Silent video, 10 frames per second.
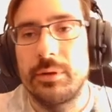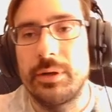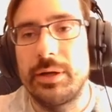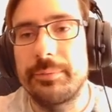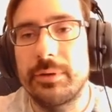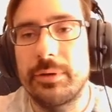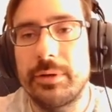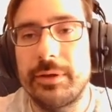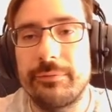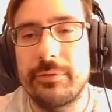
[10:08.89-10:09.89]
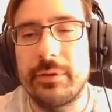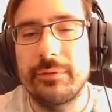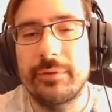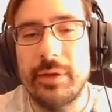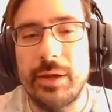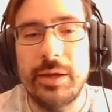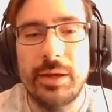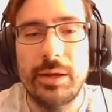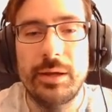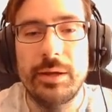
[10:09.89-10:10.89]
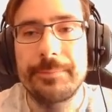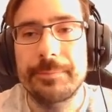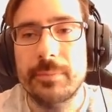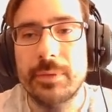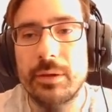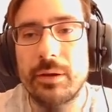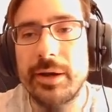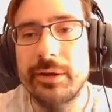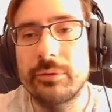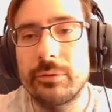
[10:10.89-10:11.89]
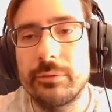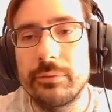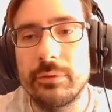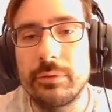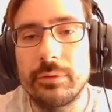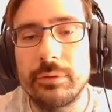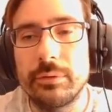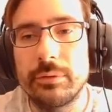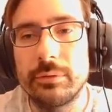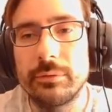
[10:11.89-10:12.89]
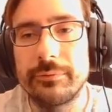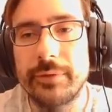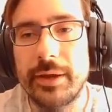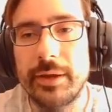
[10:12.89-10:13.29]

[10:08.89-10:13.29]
I'm going to give this a icon of a